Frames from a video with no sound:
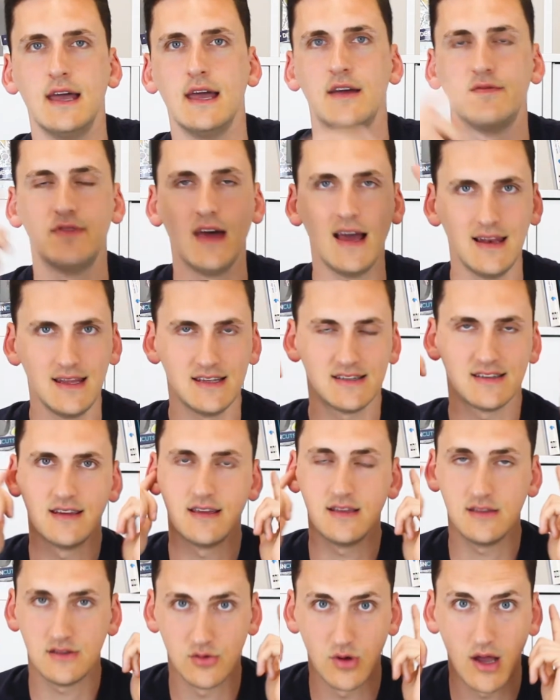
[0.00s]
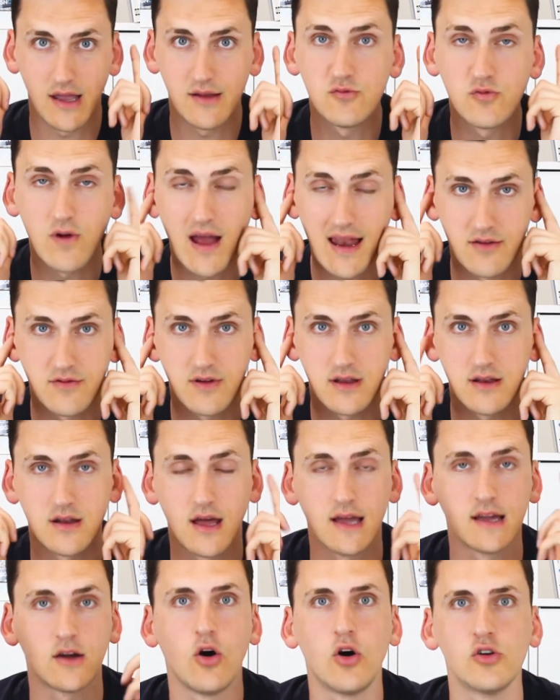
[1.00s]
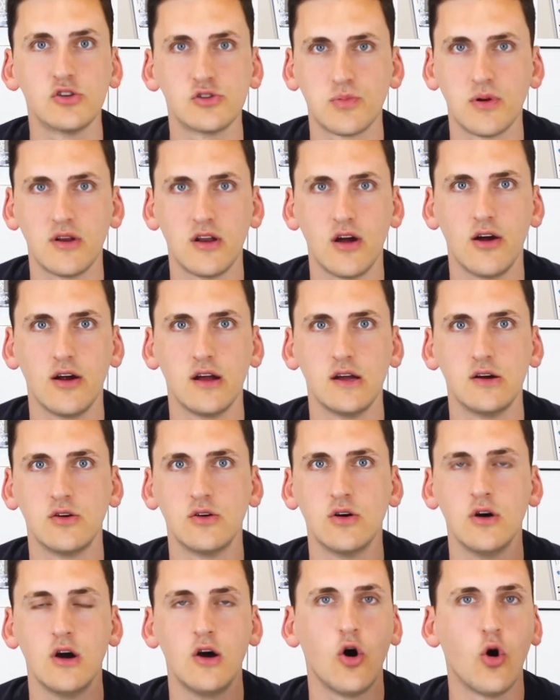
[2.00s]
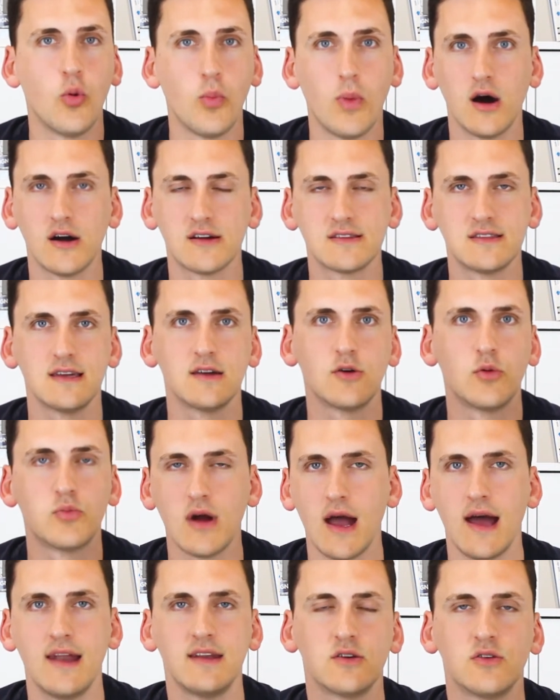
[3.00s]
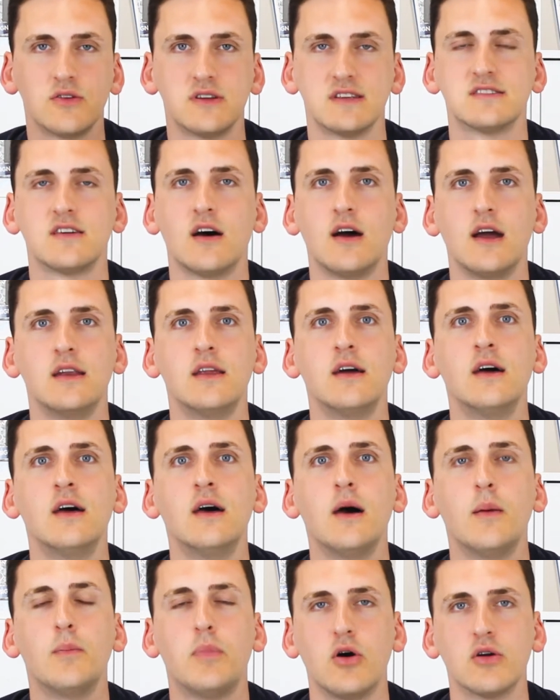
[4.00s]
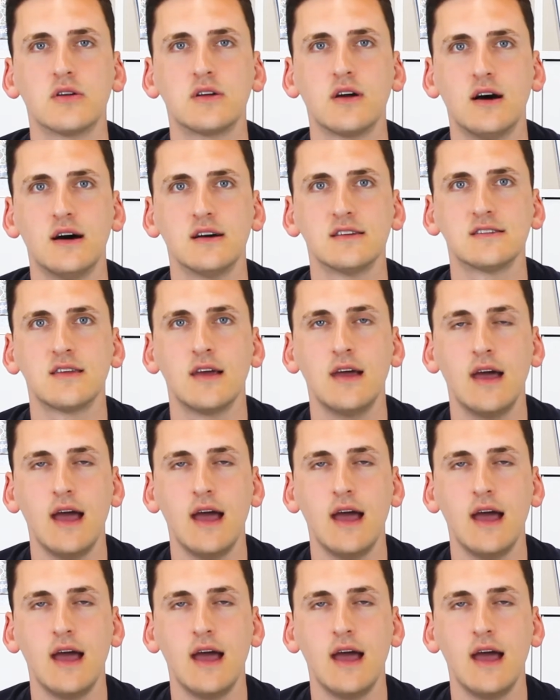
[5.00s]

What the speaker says: If they're listening to a relevant like entrepreneurial or marketing or branding or design podcast,